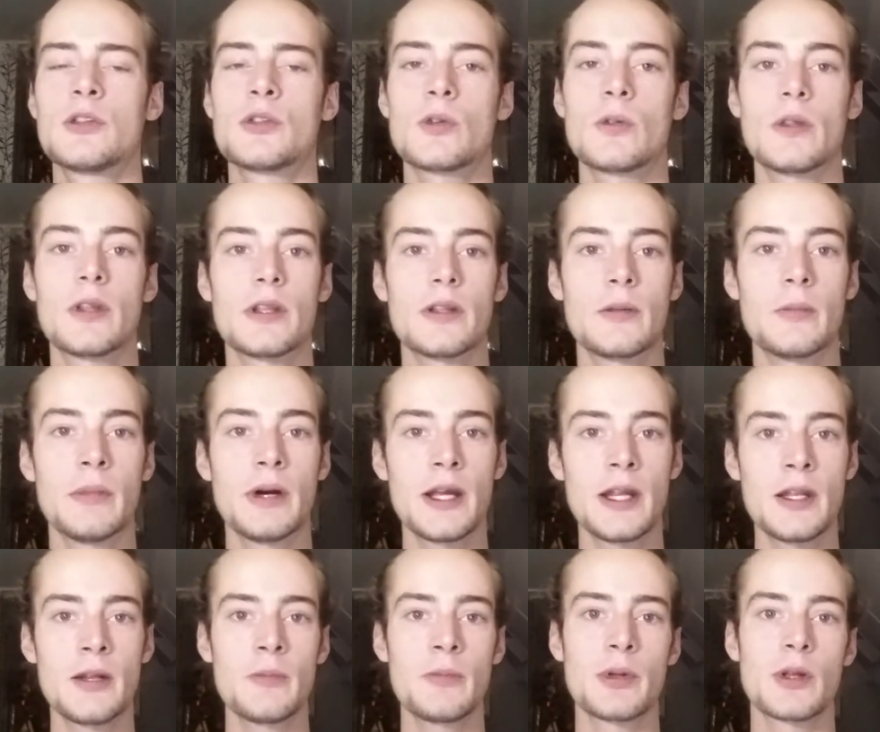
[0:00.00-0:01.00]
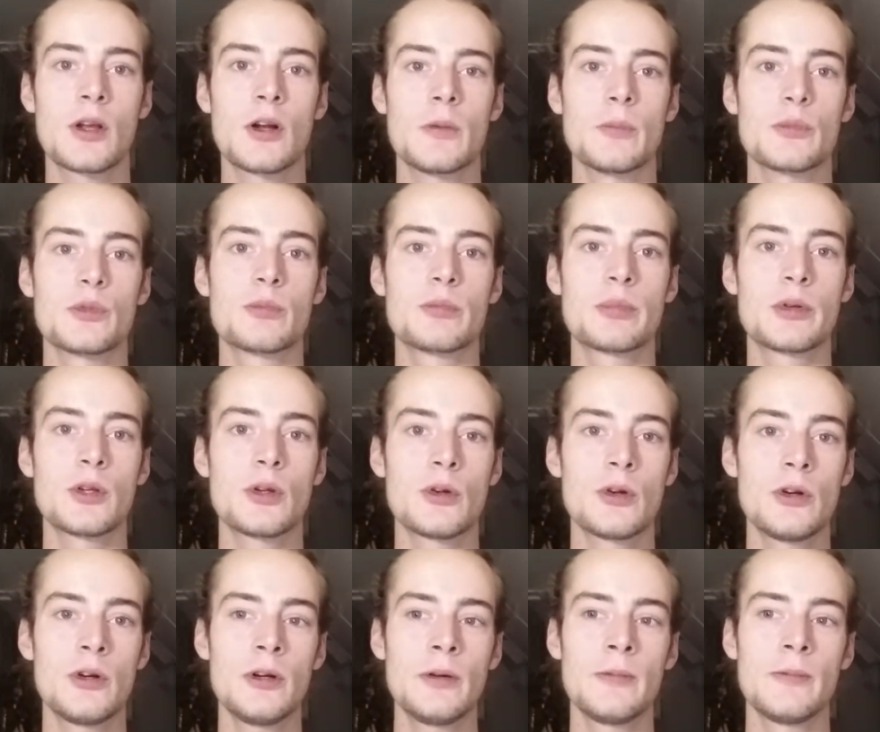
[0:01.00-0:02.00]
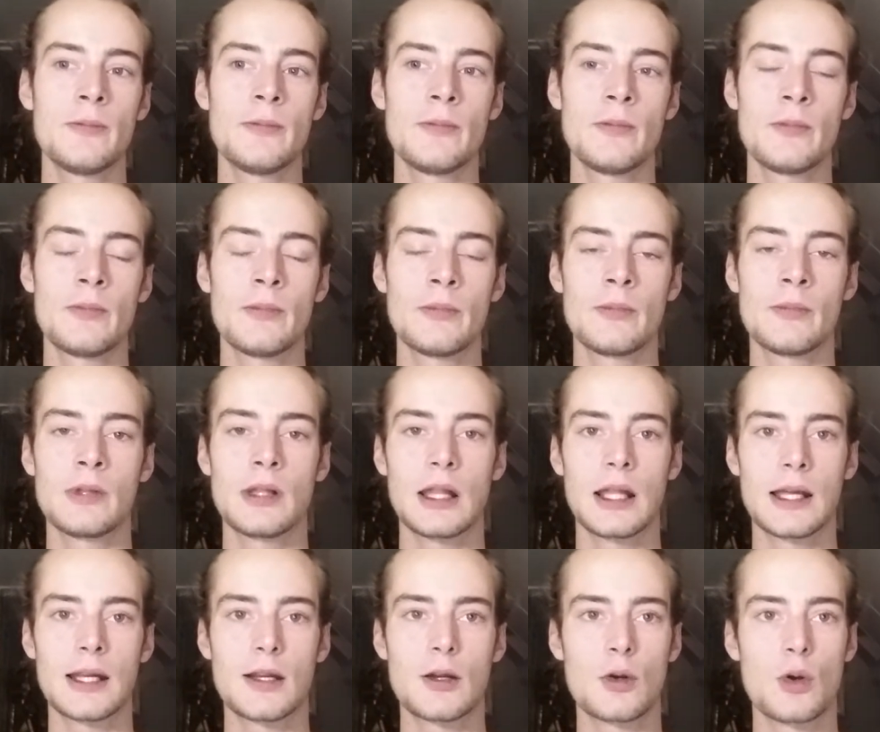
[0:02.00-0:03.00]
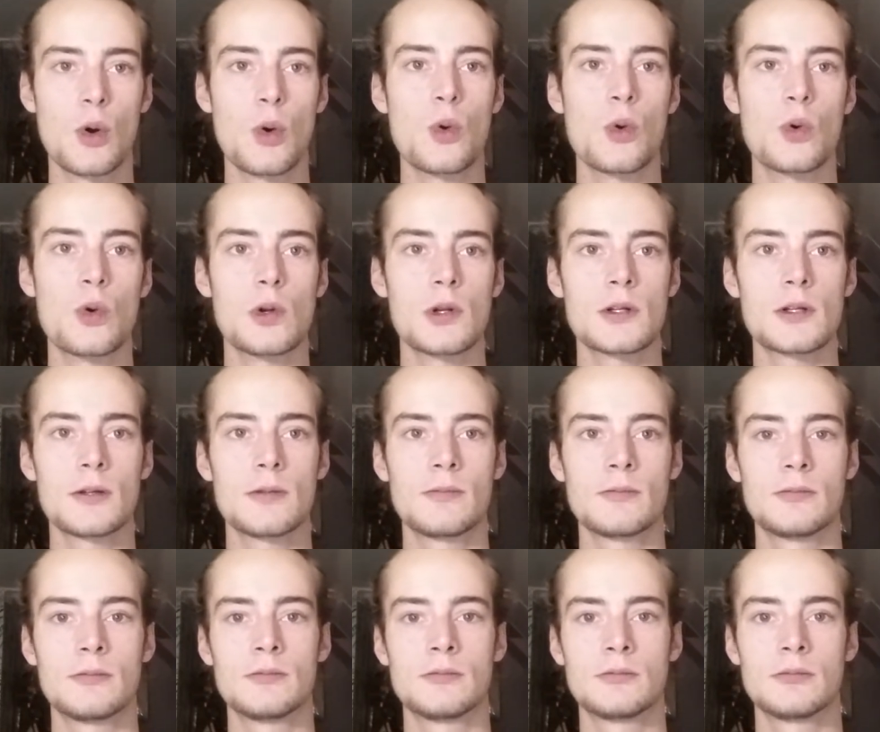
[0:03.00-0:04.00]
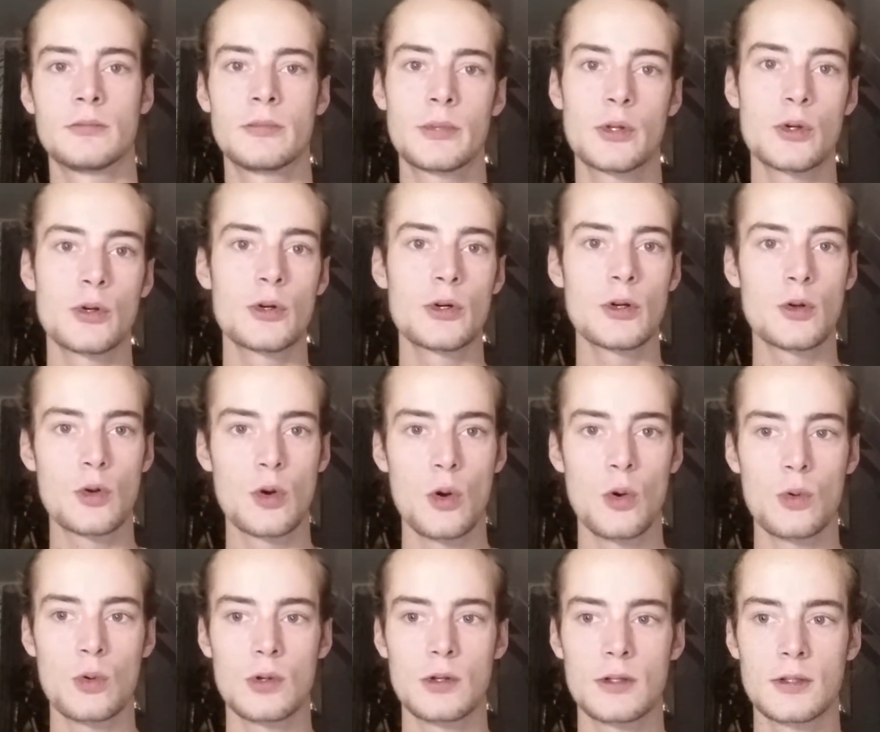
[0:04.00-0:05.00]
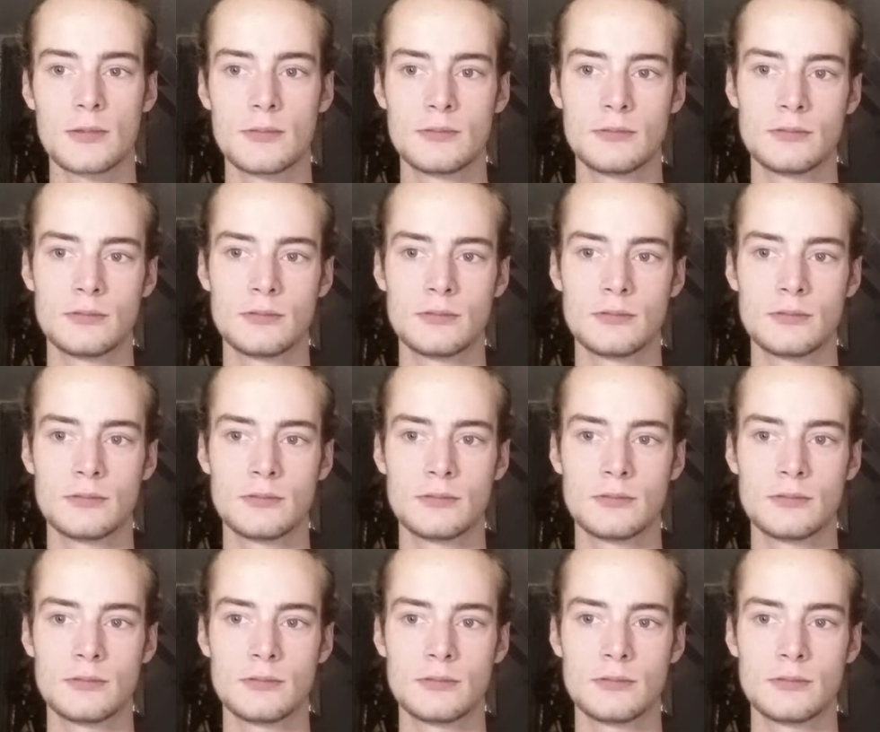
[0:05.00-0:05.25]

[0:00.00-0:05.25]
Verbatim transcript: so that the mind becomes pure like gold, pure gold.